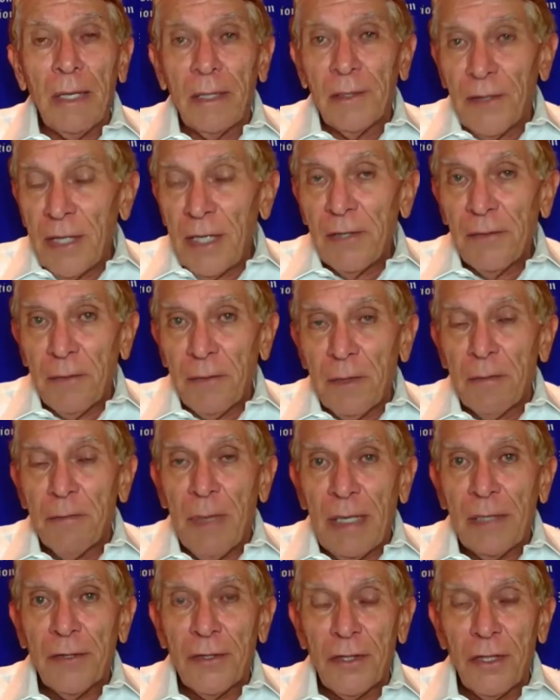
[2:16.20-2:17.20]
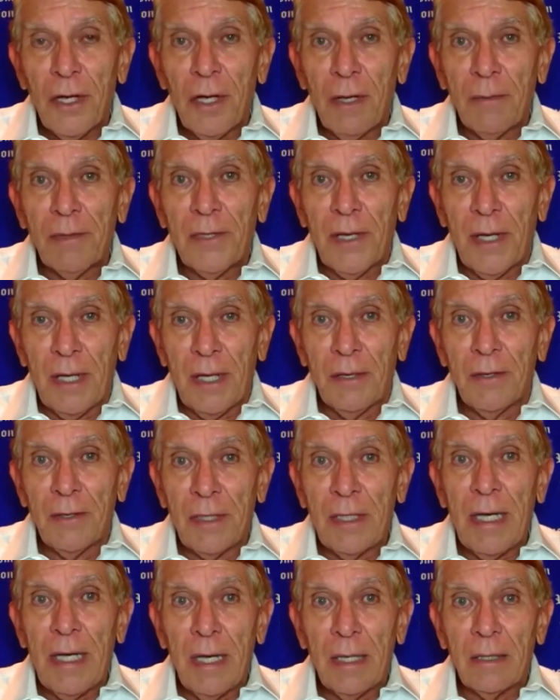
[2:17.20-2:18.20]
because these were the best jobs they
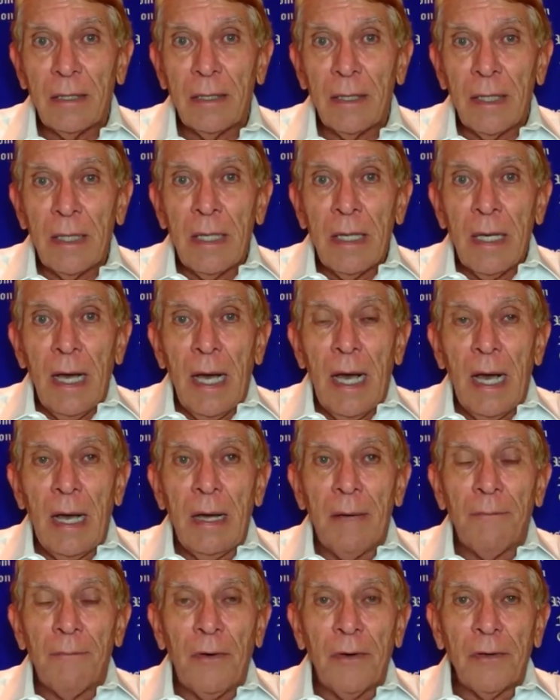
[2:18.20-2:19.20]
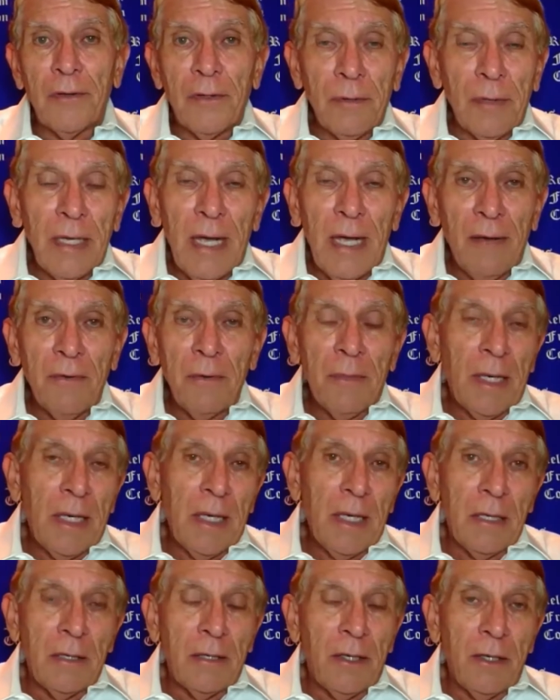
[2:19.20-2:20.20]
could get. Virtually
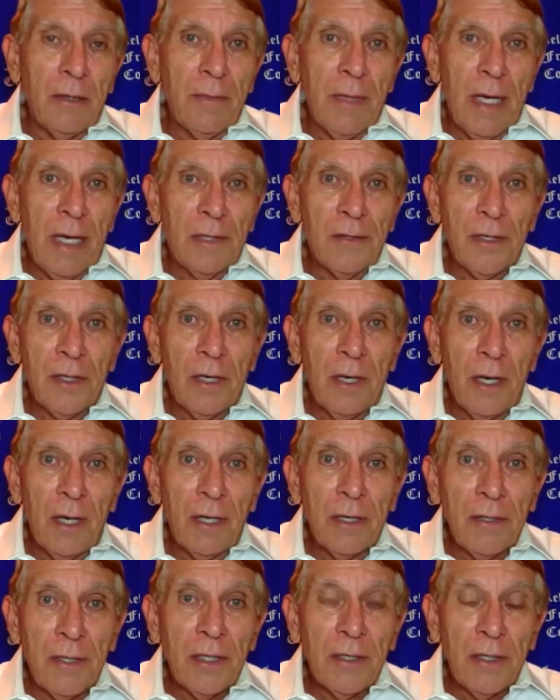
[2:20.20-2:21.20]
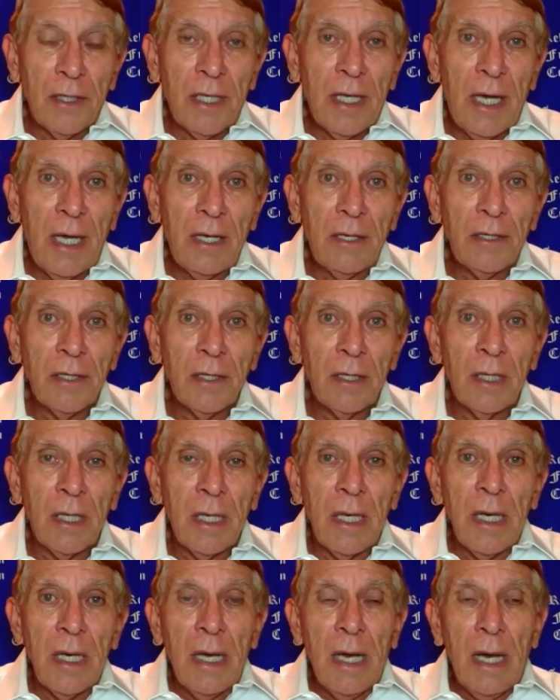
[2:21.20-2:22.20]
everybody in Cuba has a college
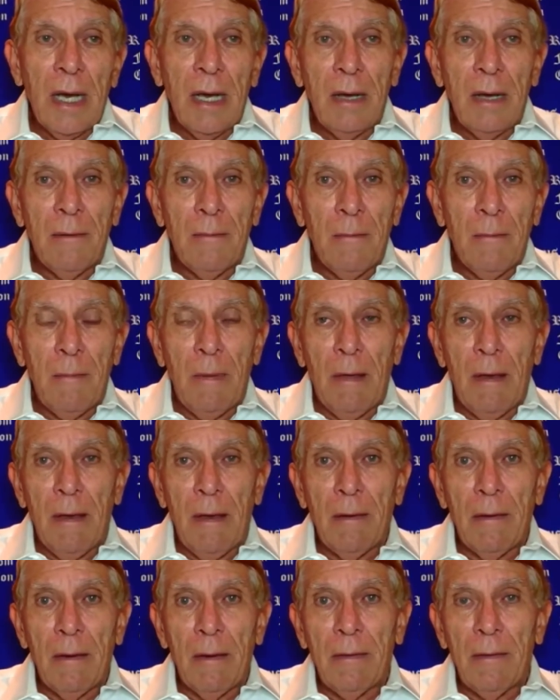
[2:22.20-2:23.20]
education. But